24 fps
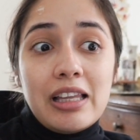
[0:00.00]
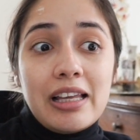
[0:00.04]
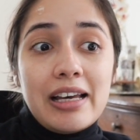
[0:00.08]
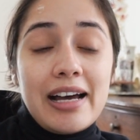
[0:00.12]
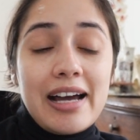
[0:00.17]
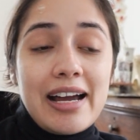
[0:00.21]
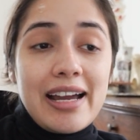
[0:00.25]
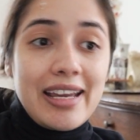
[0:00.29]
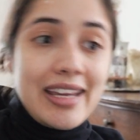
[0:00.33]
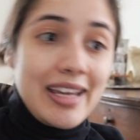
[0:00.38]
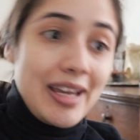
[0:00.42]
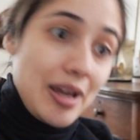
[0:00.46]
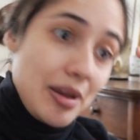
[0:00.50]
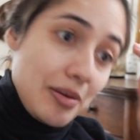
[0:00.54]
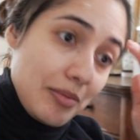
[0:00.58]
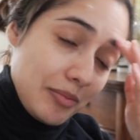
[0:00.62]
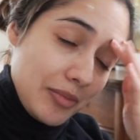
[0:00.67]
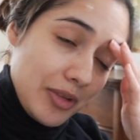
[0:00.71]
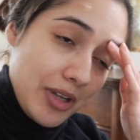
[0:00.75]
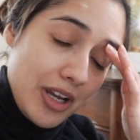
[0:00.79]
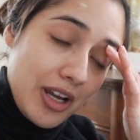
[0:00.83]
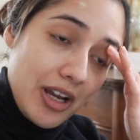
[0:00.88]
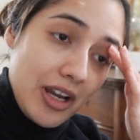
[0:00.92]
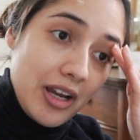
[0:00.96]
I
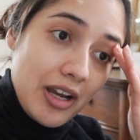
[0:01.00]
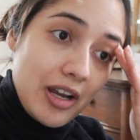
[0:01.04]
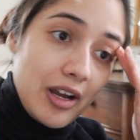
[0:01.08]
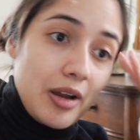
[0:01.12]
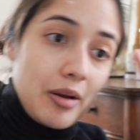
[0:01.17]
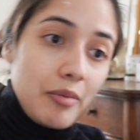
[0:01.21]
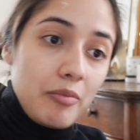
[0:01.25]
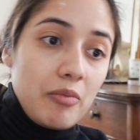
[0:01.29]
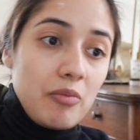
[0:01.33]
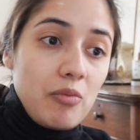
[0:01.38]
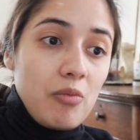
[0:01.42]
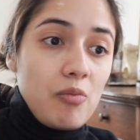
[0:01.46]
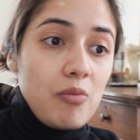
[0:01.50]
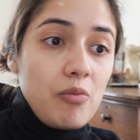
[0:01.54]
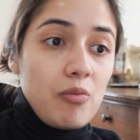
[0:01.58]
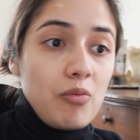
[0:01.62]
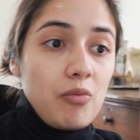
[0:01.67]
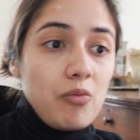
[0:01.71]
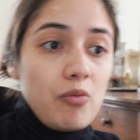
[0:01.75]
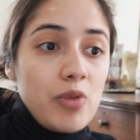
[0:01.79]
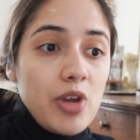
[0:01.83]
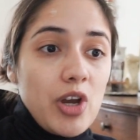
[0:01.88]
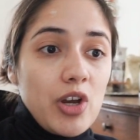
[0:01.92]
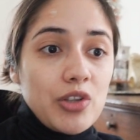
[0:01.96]
am
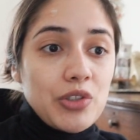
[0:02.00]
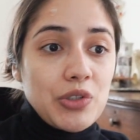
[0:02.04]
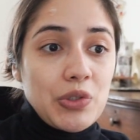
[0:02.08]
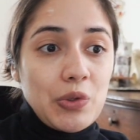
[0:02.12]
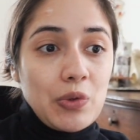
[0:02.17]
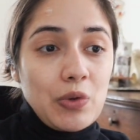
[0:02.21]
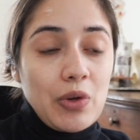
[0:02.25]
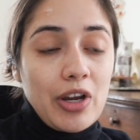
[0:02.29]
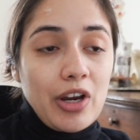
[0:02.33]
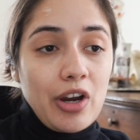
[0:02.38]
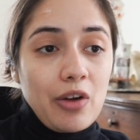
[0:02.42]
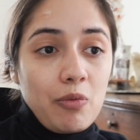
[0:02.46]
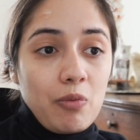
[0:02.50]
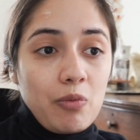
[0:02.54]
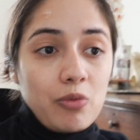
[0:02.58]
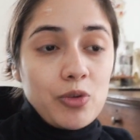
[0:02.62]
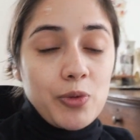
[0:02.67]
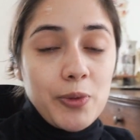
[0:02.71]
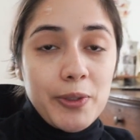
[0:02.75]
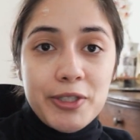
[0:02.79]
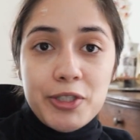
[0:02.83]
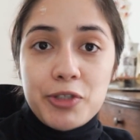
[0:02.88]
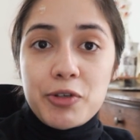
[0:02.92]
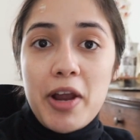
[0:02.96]

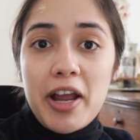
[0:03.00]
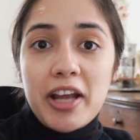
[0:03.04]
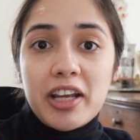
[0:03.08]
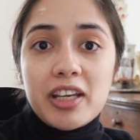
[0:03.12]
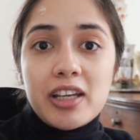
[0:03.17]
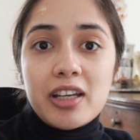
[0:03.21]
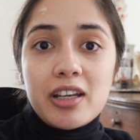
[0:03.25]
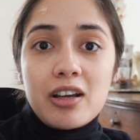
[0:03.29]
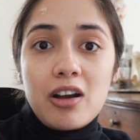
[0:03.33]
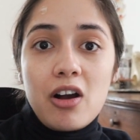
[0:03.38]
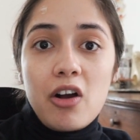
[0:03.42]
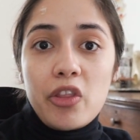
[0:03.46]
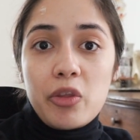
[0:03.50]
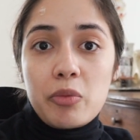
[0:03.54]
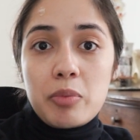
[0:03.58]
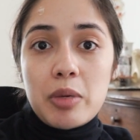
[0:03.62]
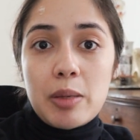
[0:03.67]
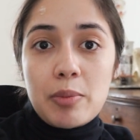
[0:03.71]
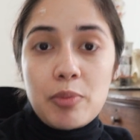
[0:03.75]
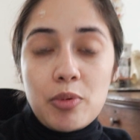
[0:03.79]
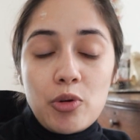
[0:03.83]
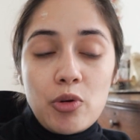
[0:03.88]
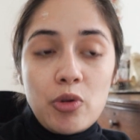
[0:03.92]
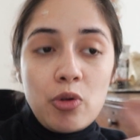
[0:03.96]
we're tracking all the
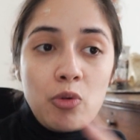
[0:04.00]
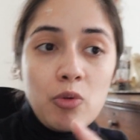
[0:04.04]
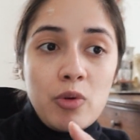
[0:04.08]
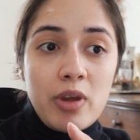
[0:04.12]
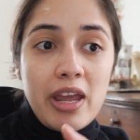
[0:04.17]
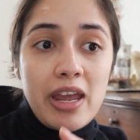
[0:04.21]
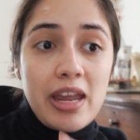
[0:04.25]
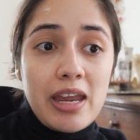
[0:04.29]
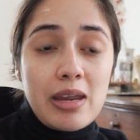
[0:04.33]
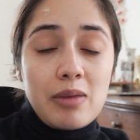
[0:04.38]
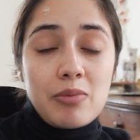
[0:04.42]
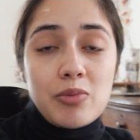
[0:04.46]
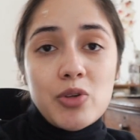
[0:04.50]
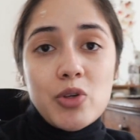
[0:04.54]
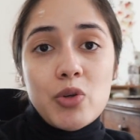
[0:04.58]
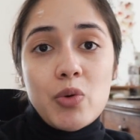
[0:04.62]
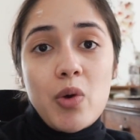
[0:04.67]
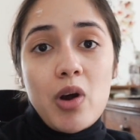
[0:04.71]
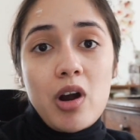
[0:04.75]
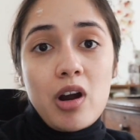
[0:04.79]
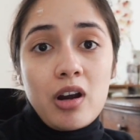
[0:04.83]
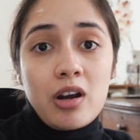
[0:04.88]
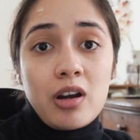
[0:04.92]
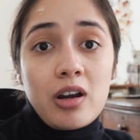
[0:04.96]
people who came to
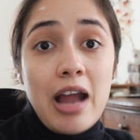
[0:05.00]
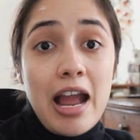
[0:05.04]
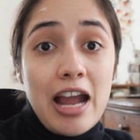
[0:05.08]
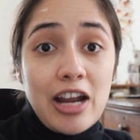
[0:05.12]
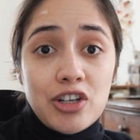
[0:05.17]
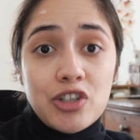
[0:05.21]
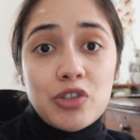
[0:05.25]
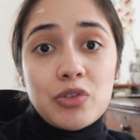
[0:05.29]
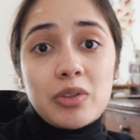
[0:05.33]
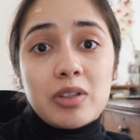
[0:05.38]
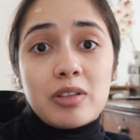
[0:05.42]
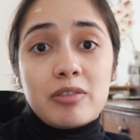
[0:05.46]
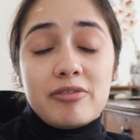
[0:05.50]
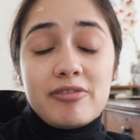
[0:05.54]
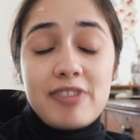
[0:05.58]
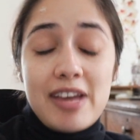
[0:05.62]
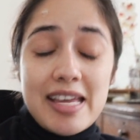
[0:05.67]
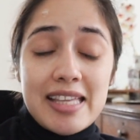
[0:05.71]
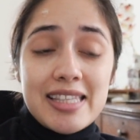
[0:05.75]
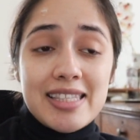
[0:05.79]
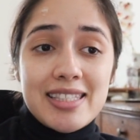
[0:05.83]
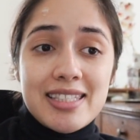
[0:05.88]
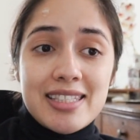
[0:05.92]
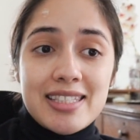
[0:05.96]
our actual
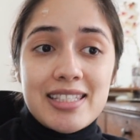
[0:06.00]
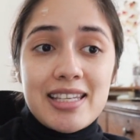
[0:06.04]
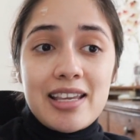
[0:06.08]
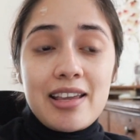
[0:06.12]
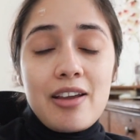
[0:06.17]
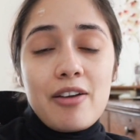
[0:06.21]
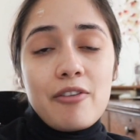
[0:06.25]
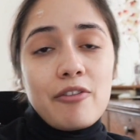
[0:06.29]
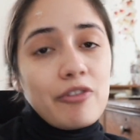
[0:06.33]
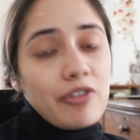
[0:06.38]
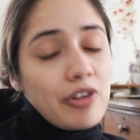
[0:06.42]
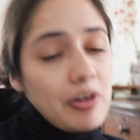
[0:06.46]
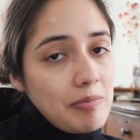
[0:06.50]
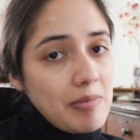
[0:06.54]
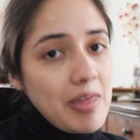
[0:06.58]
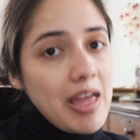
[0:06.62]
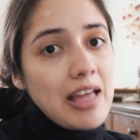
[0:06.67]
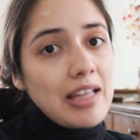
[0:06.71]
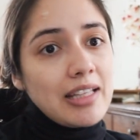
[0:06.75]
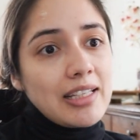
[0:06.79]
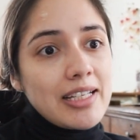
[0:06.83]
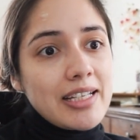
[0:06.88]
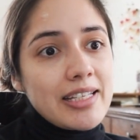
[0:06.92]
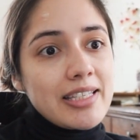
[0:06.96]
events from
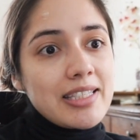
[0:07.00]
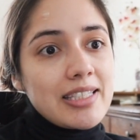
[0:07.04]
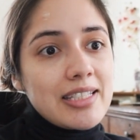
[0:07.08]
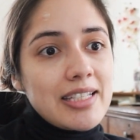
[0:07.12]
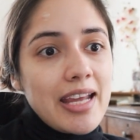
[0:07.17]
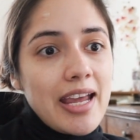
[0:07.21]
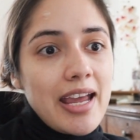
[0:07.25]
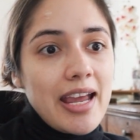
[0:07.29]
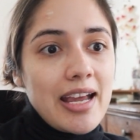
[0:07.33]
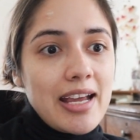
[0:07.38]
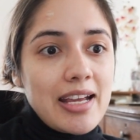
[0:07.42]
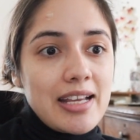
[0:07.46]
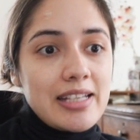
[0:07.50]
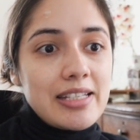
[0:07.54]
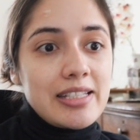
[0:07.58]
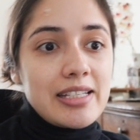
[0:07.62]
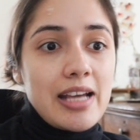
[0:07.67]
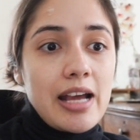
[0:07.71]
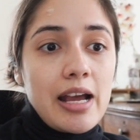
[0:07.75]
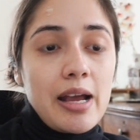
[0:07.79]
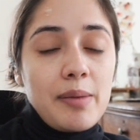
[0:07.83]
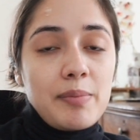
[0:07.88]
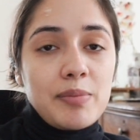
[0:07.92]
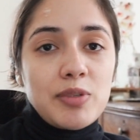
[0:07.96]
that list,
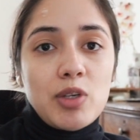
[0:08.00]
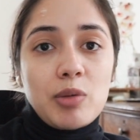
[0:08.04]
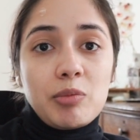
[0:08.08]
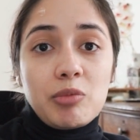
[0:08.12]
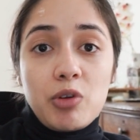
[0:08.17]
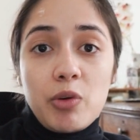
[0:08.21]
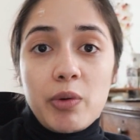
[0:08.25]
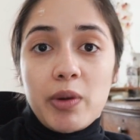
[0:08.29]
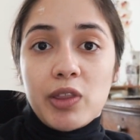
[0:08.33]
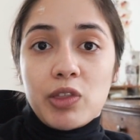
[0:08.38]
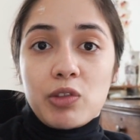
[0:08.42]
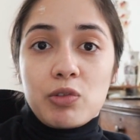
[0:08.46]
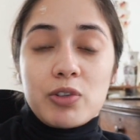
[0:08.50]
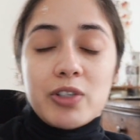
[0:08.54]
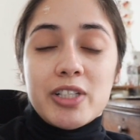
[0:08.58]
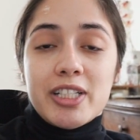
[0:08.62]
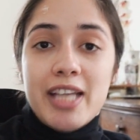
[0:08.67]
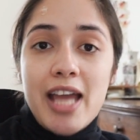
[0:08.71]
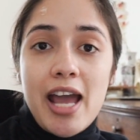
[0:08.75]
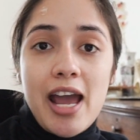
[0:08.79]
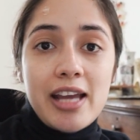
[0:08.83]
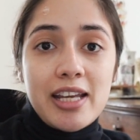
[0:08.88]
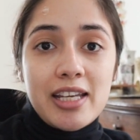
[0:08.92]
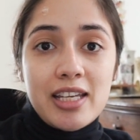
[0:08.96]
and so I'm going through and
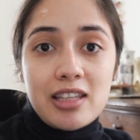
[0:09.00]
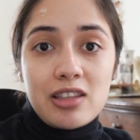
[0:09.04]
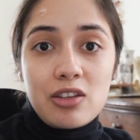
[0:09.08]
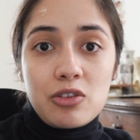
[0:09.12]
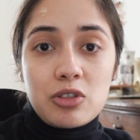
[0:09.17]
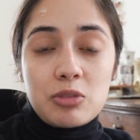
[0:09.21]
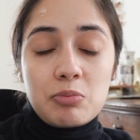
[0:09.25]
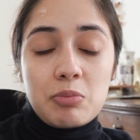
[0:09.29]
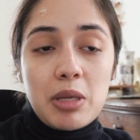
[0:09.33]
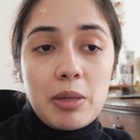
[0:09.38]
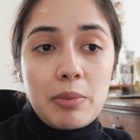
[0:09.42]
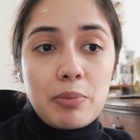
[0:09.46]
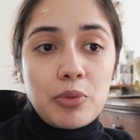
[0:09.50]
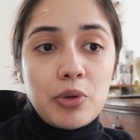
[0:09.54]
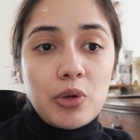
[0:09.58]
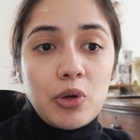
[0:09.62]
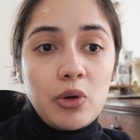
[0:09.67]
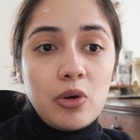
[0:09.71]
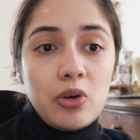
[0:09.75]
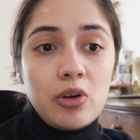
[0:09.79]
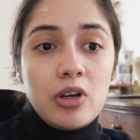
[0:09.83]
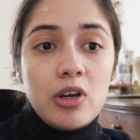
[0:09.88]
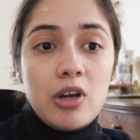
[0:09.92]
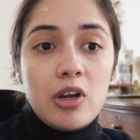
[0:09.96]
tagging those
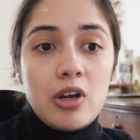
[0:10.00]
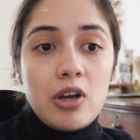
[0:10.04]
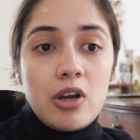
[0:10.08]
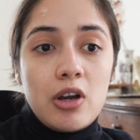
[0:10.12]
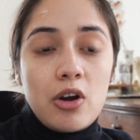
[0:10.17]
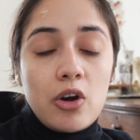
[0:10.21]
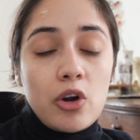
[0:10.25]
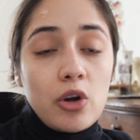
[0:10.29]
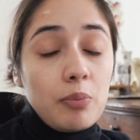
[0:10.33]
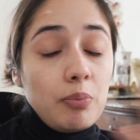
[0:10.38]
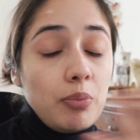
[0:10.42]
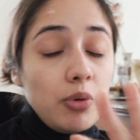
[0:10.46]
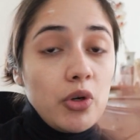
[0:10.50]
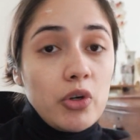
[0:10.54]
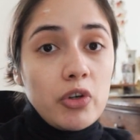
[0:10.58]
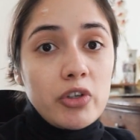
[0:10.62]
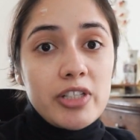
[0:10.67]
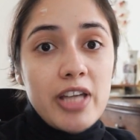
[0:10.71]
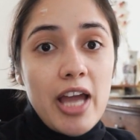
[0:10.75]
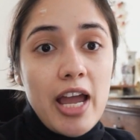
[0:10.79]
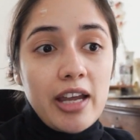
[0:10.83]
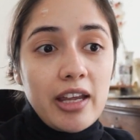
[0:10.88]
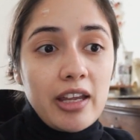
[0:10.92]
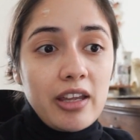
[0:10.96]
people, or bulk
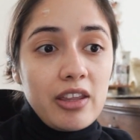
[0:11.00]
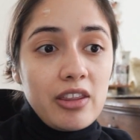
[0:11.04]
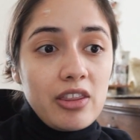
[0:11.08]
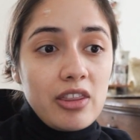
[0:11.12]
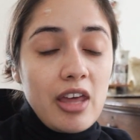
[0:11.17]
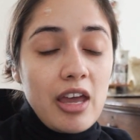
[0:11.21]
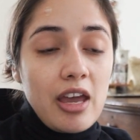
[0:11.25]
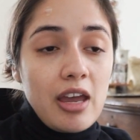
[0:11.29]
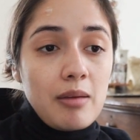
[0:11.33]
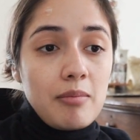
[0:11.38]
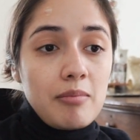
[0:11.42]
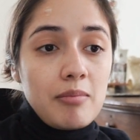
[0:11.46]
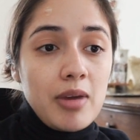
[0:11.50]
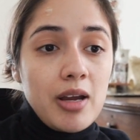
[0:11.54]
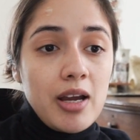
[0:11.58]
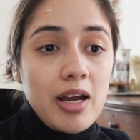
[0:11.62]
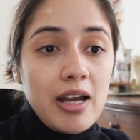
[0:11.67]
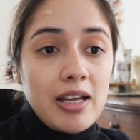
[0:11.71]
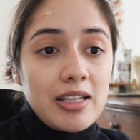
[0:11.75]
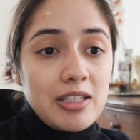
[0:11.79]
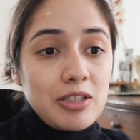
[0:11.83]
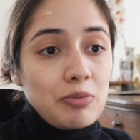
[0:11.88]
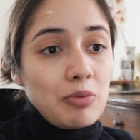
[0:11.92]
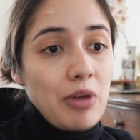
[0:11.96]
tagging them
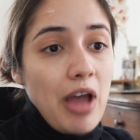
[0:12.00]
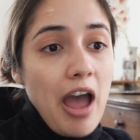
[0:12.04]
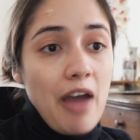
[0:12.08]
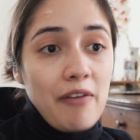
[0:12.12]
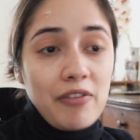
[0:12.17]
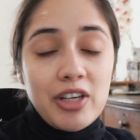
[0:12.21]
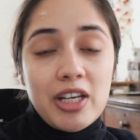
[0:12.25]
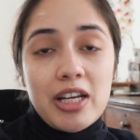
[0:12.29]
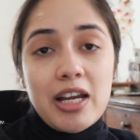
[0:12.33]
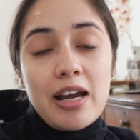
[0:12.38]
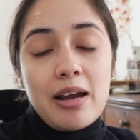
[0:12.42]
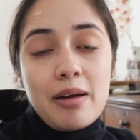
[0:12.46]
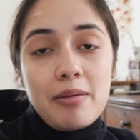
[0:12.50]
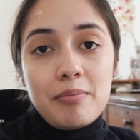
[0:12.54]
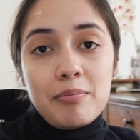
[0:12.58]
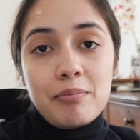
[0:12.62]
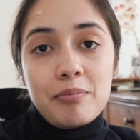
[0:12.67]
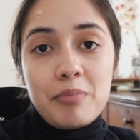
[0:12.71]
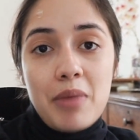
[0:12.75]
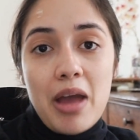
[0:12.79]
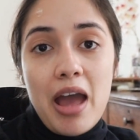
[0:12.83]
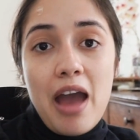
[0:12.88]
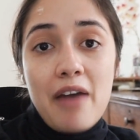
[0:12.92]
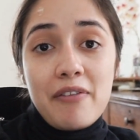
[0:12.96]
as having
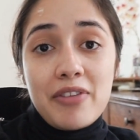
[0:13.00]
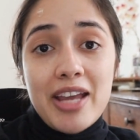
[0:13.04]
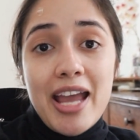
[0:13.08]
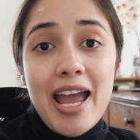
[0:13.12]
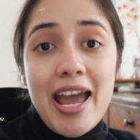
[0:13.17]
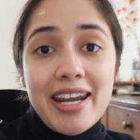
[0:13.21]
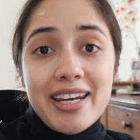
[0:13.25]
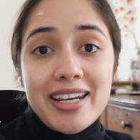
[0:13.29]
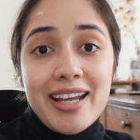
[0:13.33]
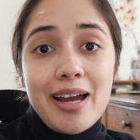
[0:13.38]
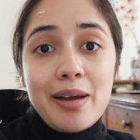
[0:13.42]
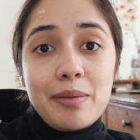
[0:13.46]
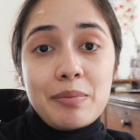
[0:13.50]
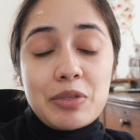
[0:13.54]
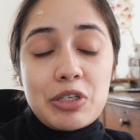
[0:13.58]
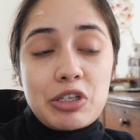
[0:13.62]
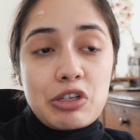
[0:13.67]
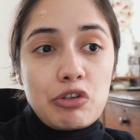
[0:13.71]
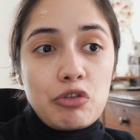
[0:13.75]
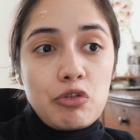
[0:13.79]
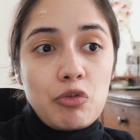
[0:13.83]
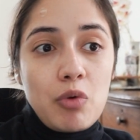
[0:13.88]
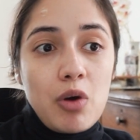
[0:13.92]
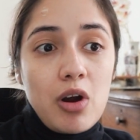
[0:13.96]
had come
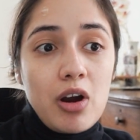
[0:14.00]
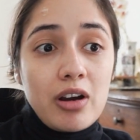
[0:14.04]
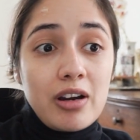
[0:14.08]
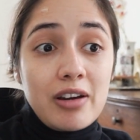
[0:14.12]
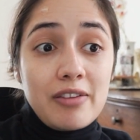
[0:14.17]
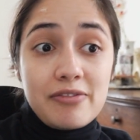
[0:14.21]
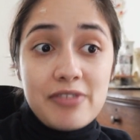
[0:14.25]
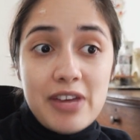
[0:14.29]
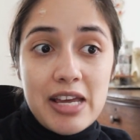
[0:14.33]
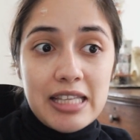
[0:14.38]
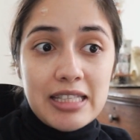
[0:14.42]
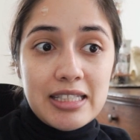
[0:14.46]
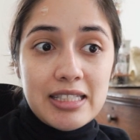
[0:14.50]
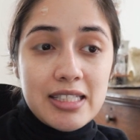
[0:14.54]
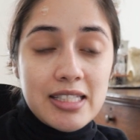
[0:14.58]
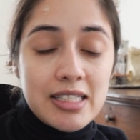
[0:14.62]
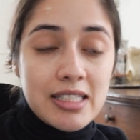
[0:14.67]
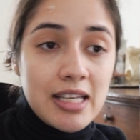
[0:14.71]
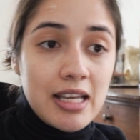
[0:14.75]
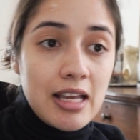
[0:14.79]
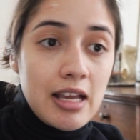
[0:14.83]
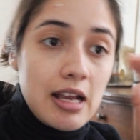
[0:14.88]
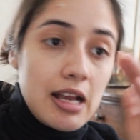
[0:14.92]
to our events,